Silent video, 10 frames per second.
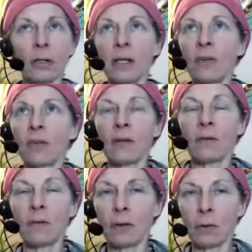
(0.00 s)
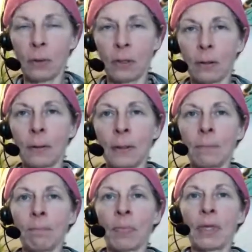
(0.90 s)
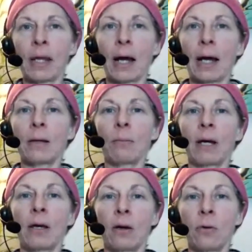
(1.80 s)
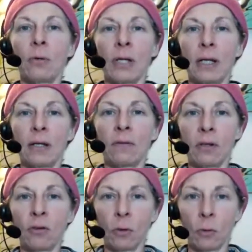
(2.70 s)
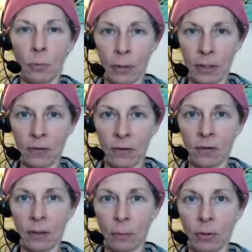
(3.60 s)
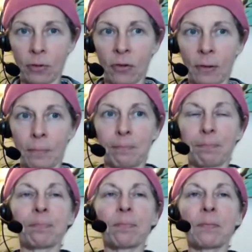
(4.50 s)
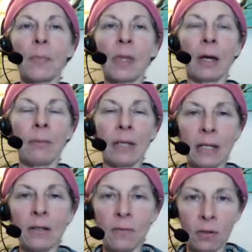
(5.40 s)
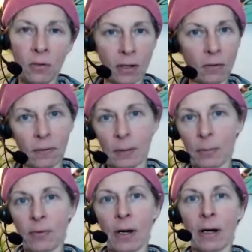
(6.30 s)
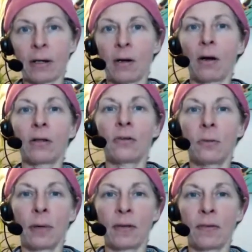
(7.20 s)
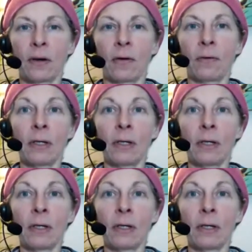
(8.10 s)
things that I feel with you, that I'm my own individual presence and person. I'm an individualized flame of God all into myself.